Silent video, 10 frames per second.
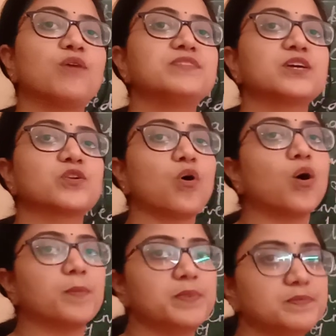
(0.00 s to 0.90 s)
the
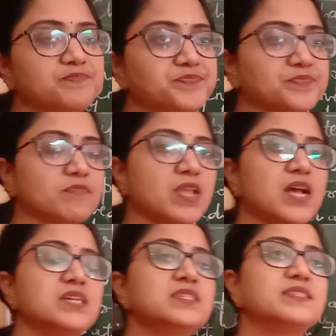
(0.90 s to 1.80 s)
crop,
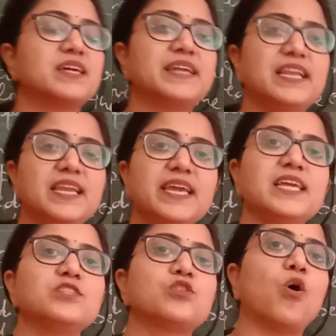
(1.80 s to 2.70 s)
suddenly
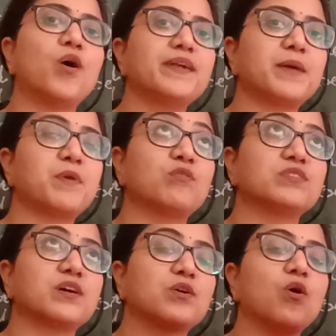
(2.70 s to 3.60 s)
he thought about
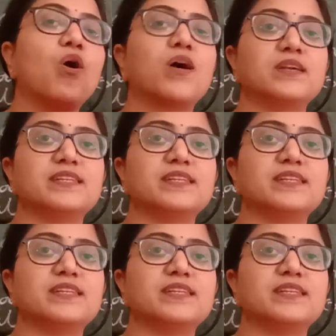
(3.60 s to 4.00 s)
the God.